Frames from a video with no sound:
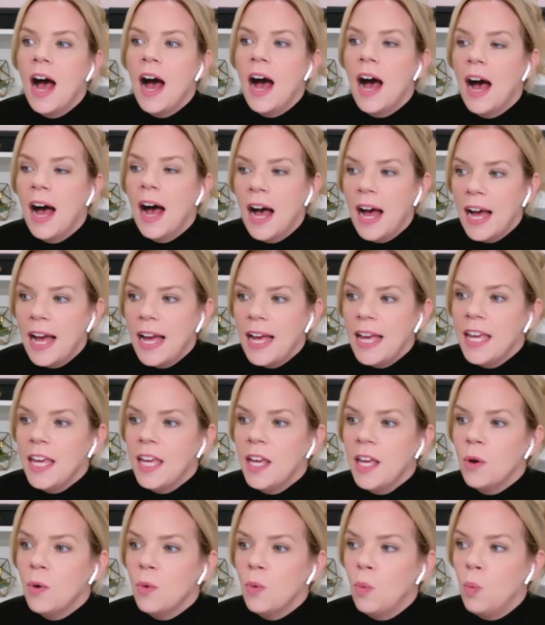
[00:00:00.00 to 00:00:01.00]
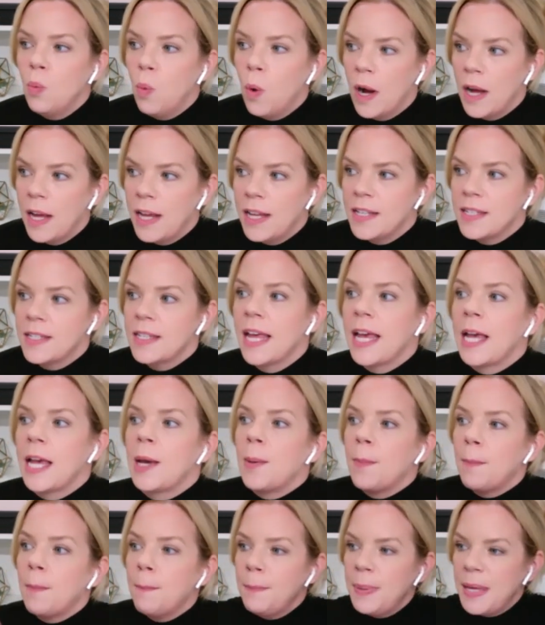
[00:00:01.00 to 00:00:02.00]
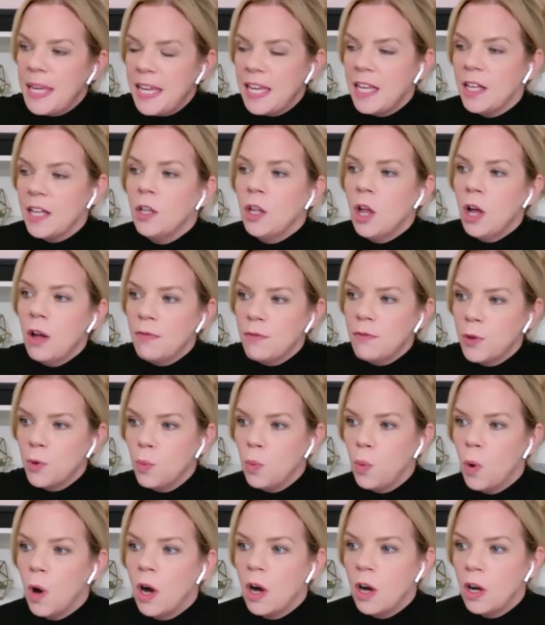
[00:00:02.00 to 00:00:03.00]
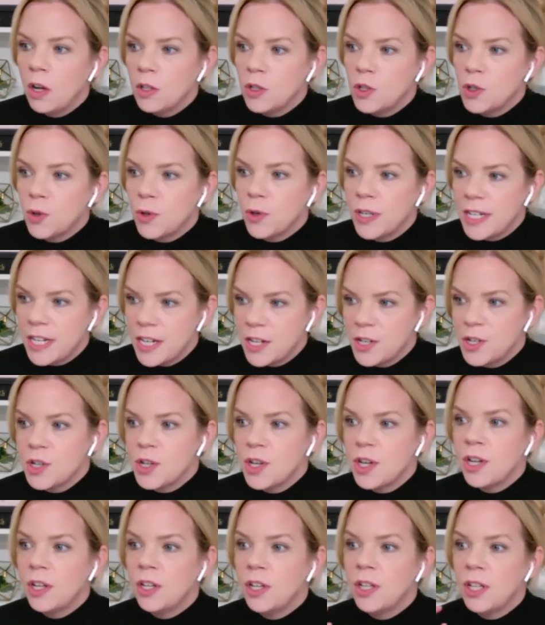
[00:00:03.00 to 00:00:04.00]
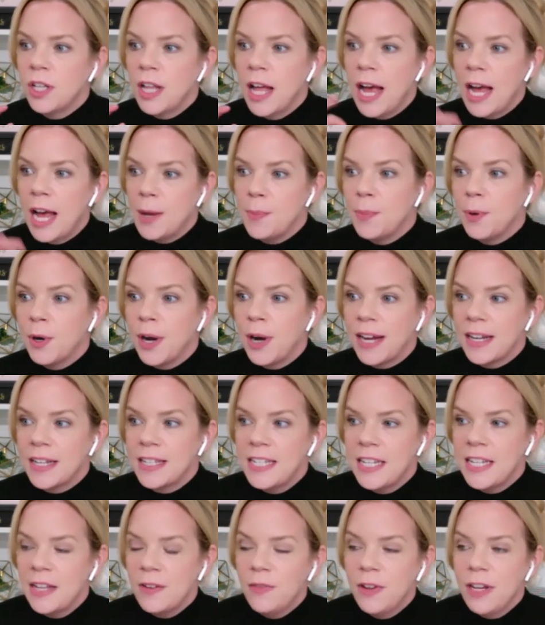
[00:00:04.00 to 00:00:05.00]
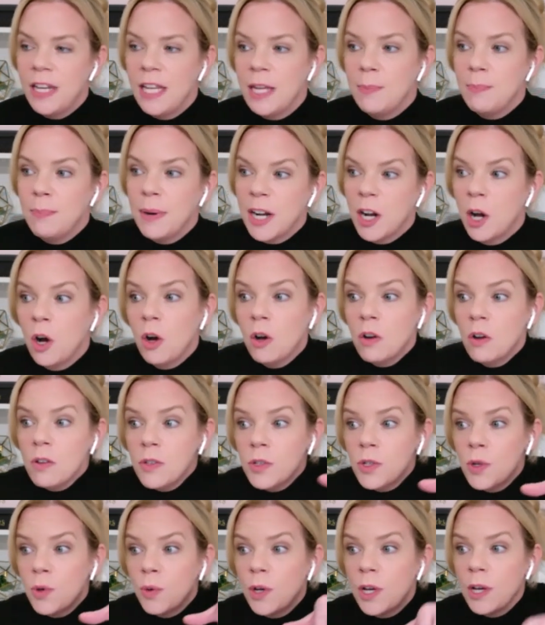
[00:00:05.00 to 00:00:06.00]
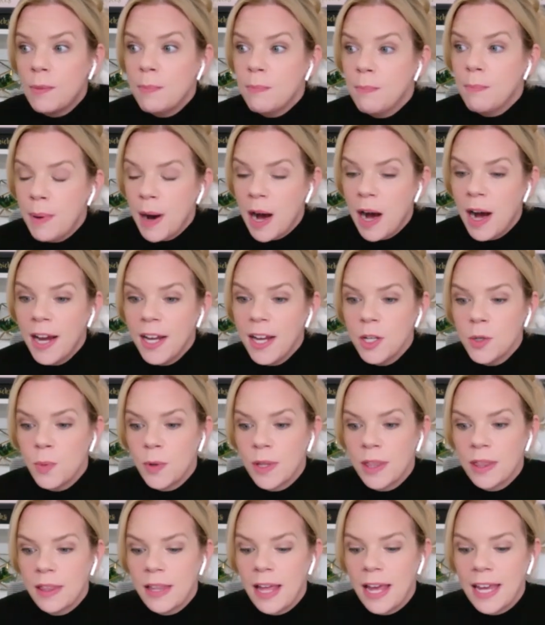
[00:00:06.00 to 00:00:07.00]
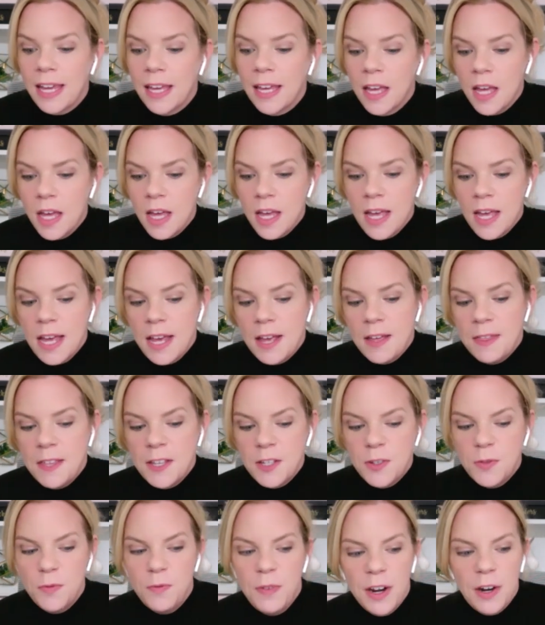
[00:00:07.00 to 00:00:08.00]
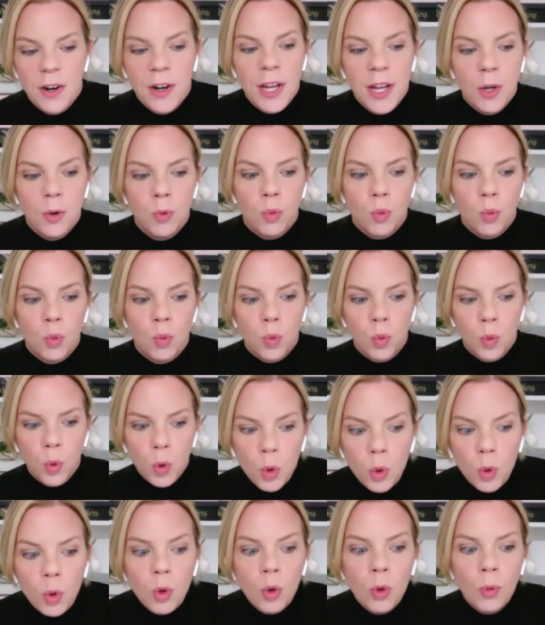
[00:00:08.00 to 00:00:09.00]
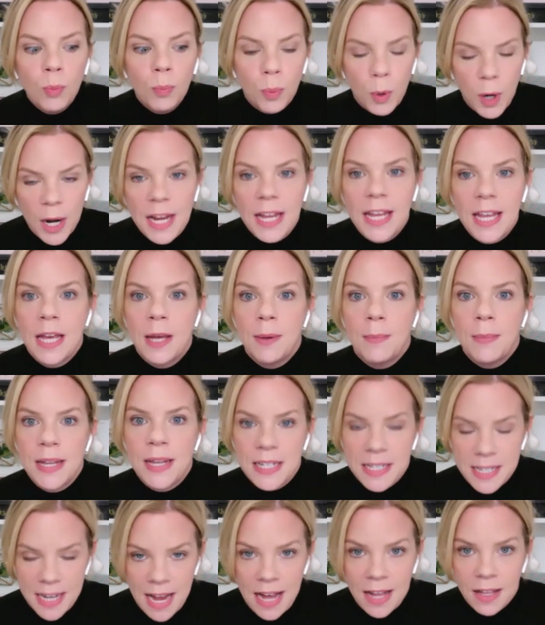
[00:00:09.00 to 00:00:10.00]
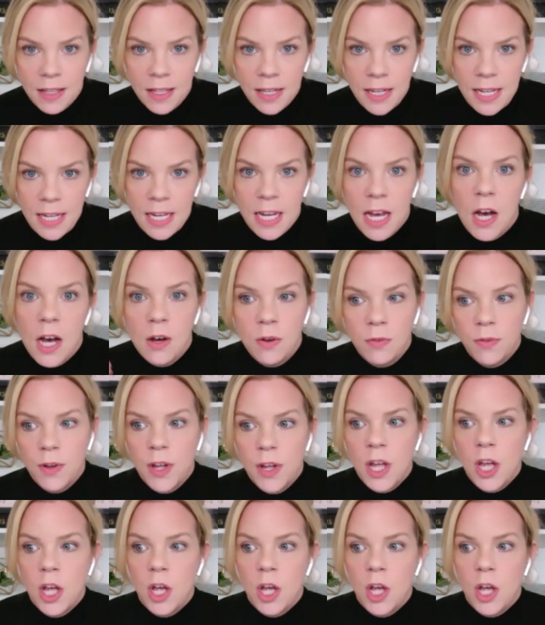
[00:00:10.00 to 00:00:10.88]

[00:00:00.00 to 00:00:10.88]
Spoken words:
I was like peel off the wall, traditional hyperactivity, but also combined with like this very rule breaking mentality of